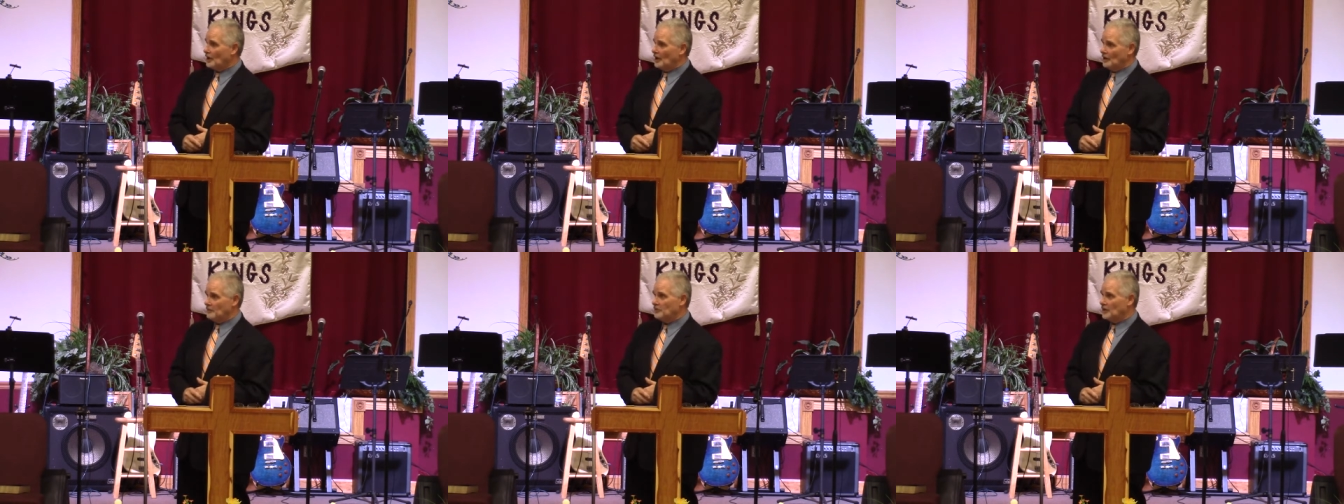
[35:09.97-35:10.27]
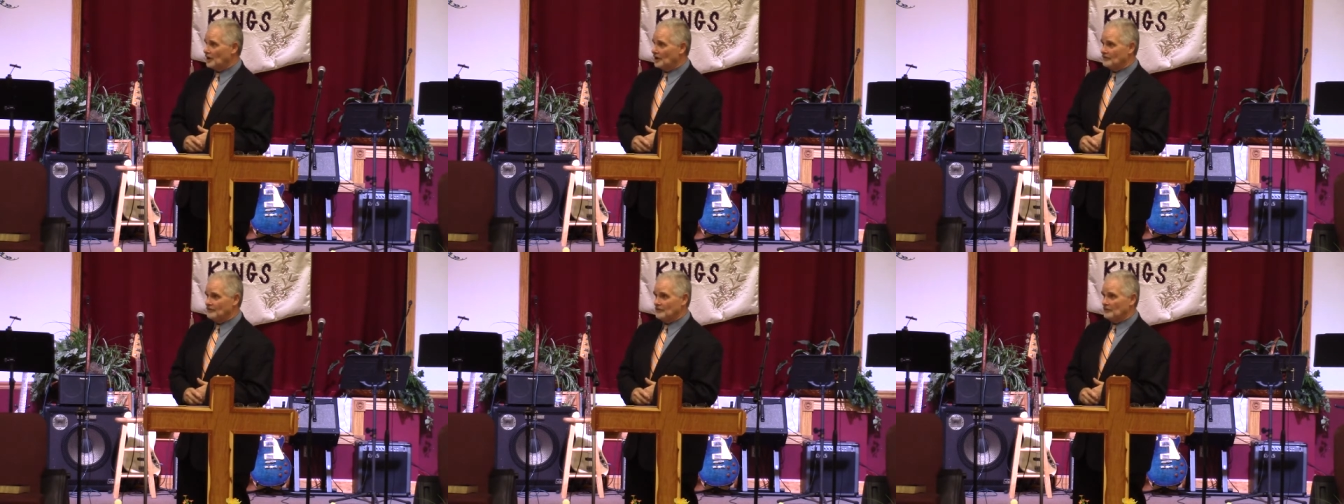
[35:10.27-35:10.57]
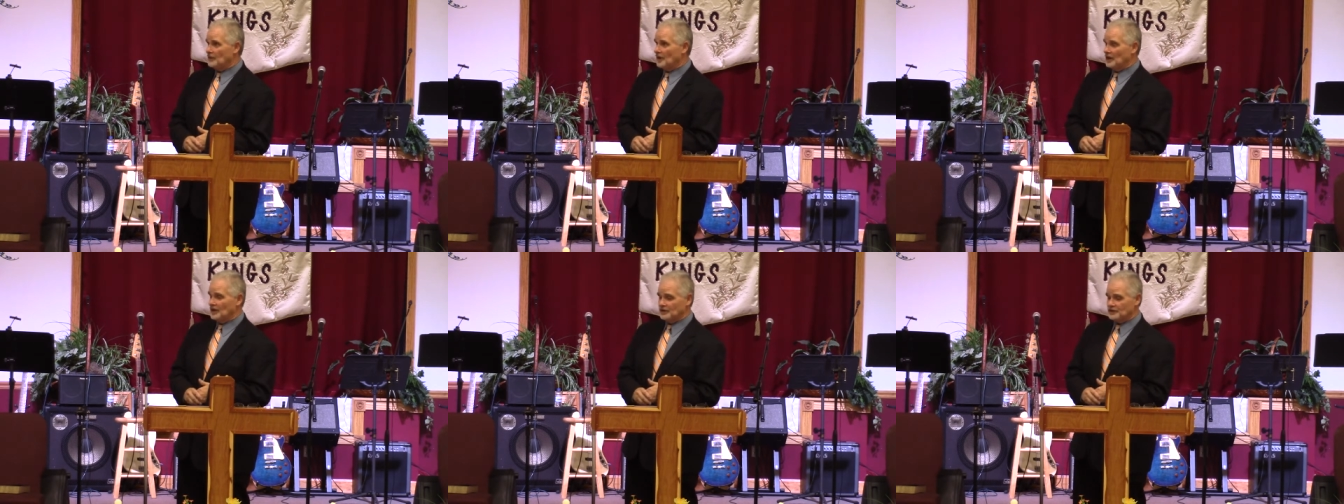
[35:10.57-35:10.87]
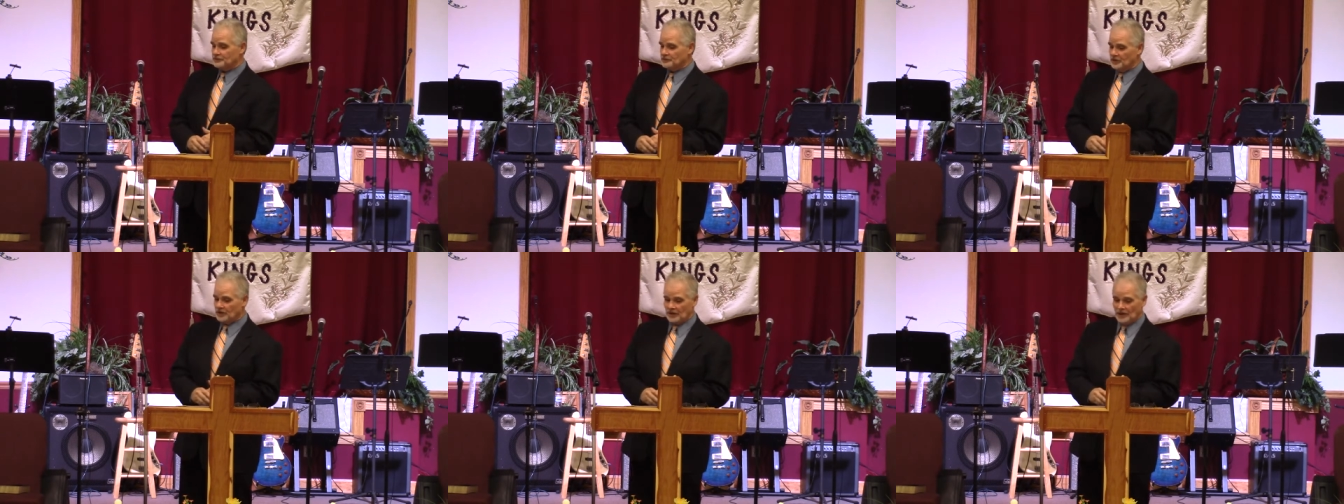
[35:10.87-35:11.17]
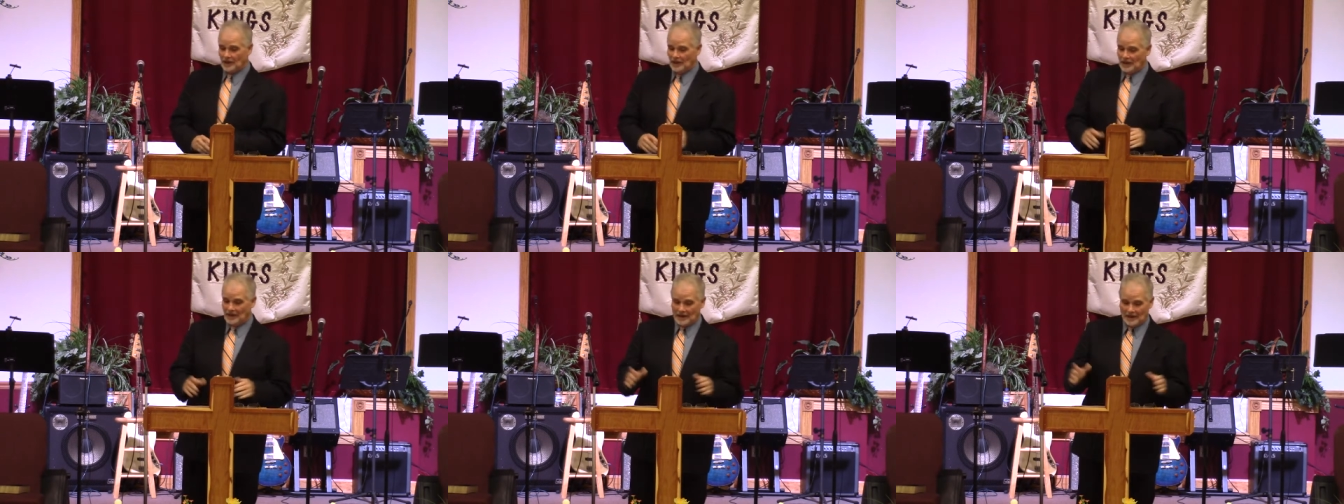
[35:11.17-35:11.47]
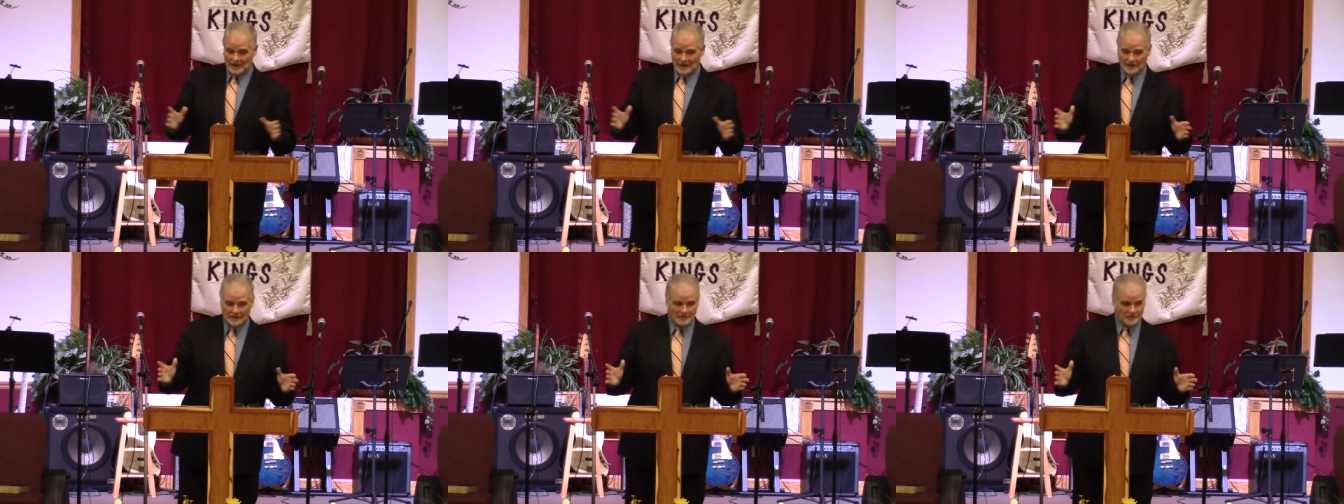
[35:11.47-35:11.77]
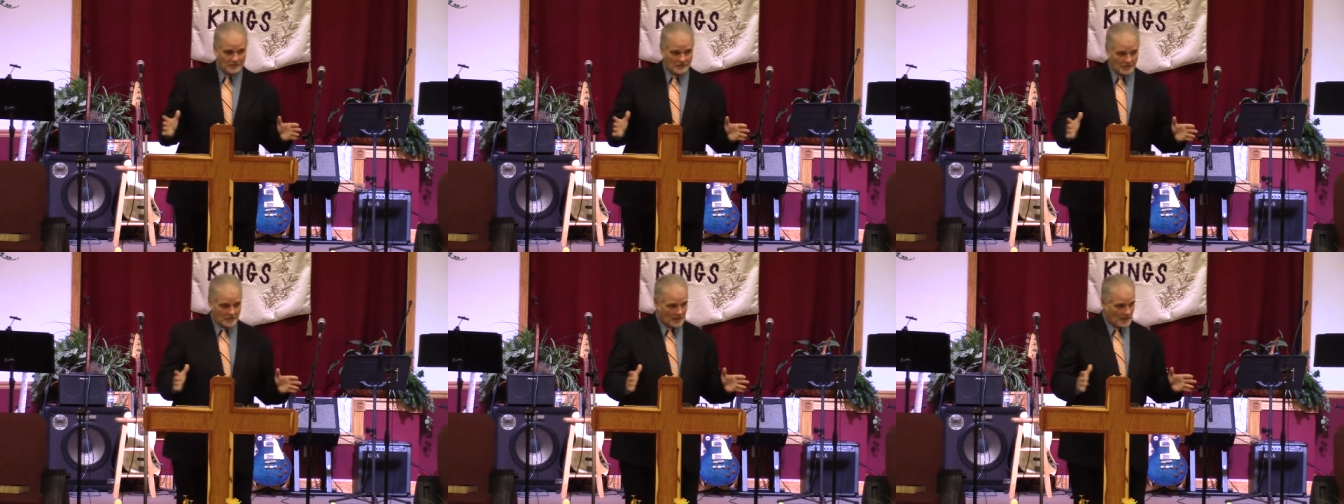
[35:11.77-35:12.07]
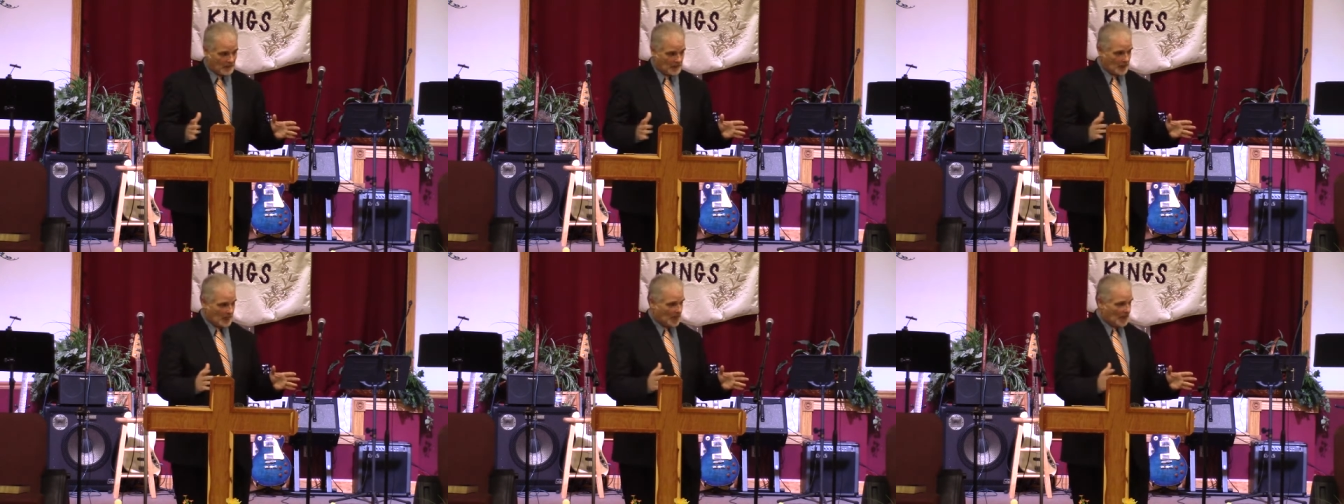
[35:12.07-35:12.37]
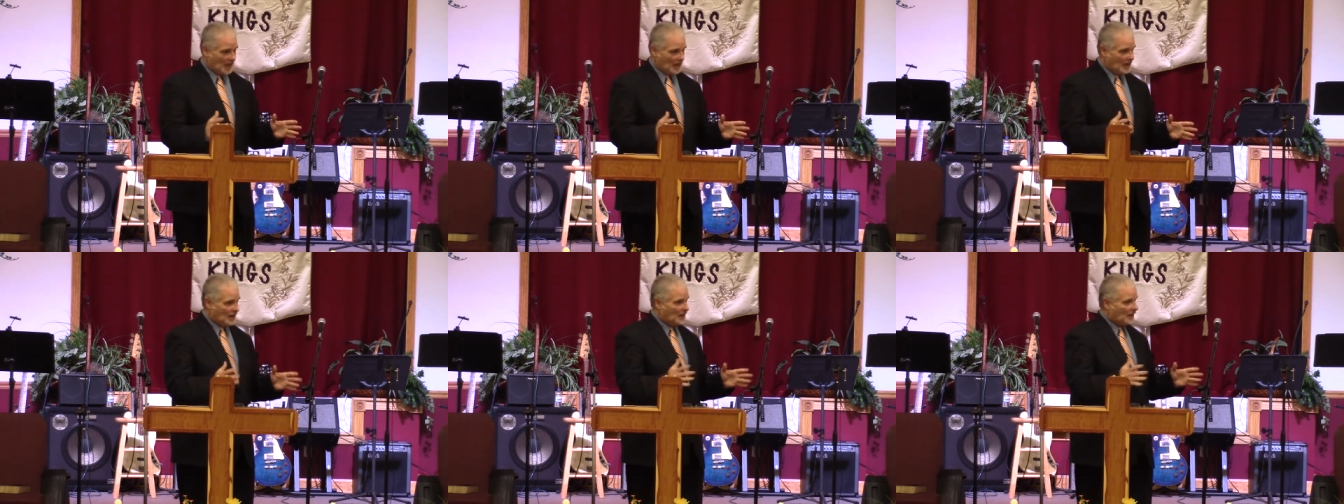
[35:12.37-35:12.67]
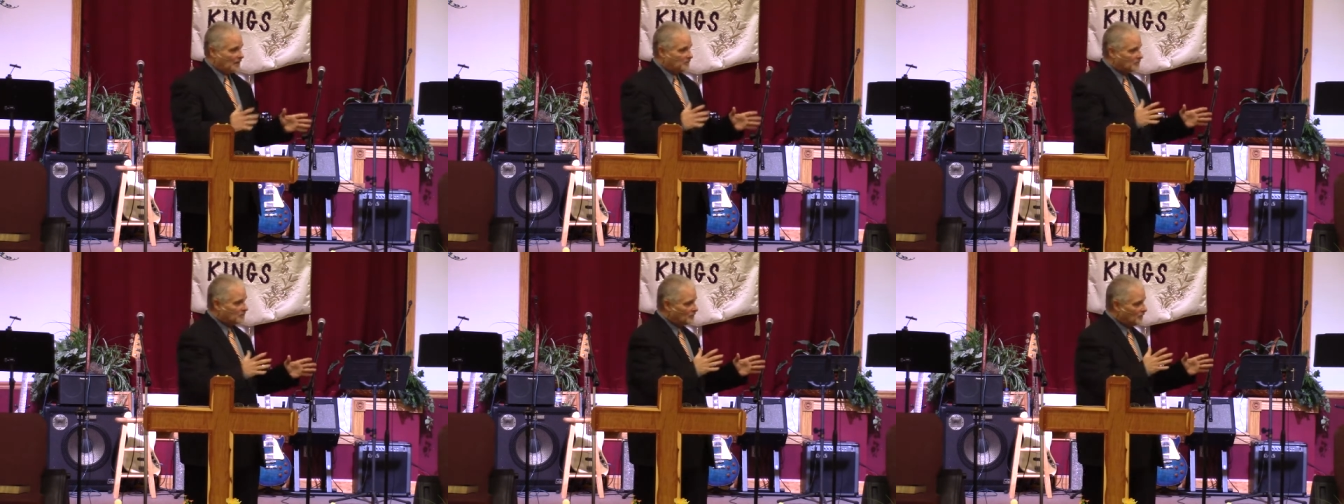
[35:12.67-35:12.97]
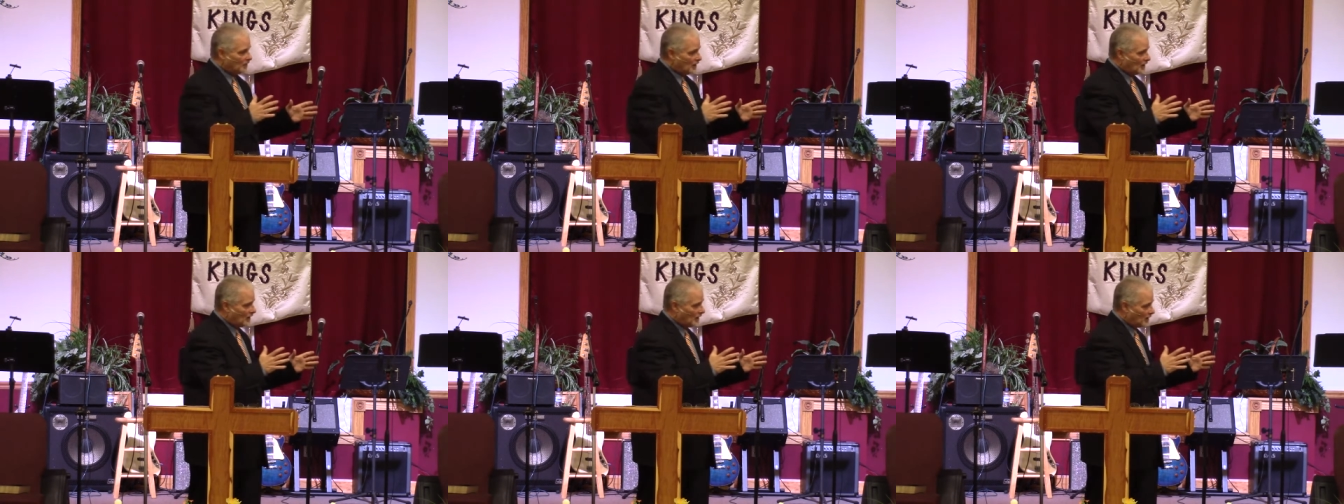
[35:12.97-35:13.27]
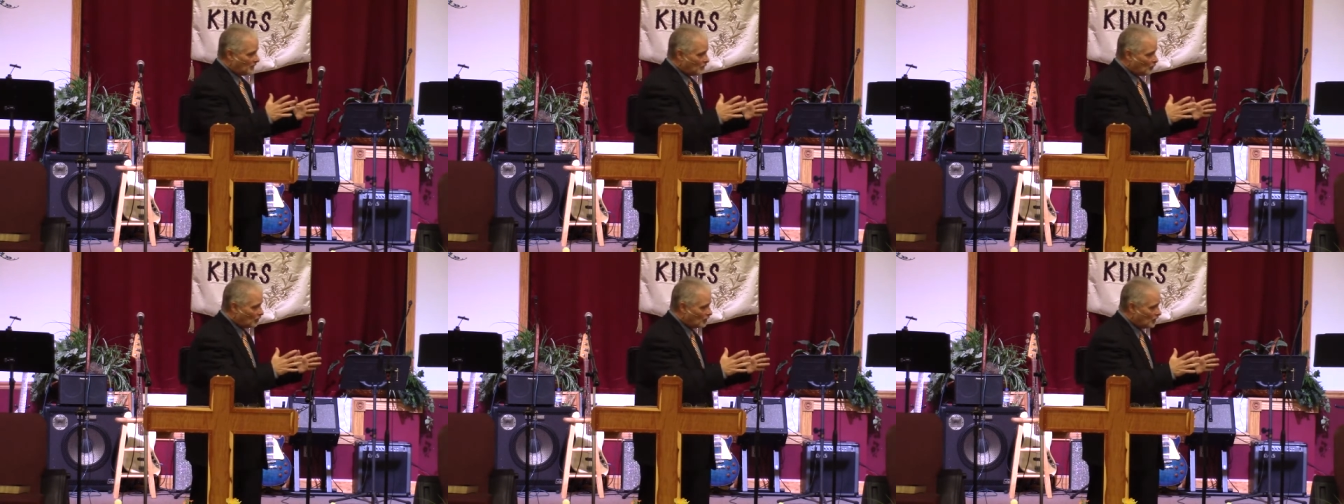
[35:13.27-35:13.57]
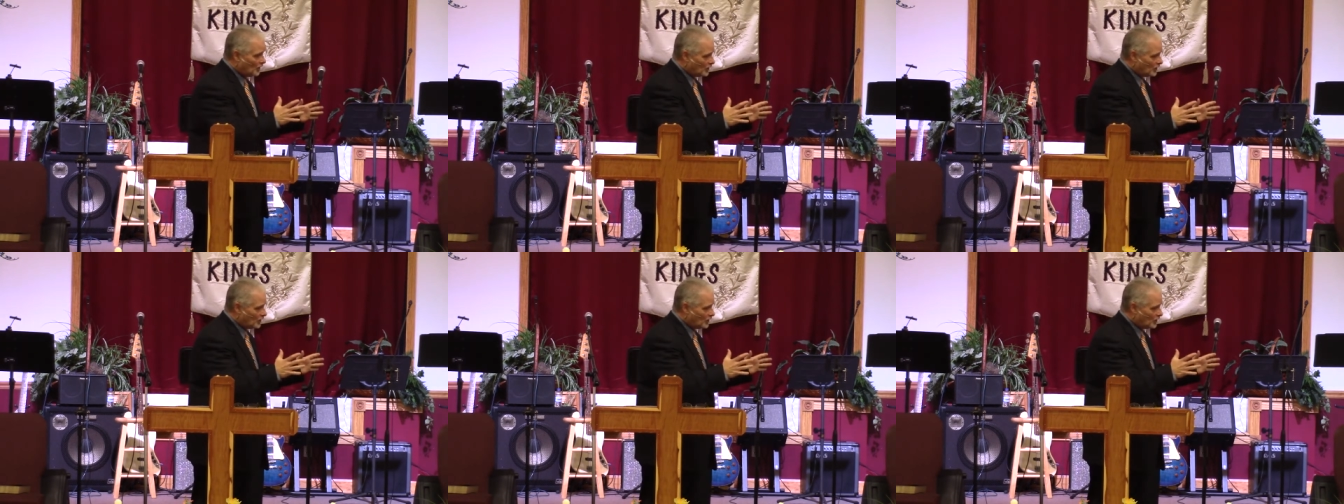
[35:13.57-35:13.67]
above the basement and and I'm and I'm wanting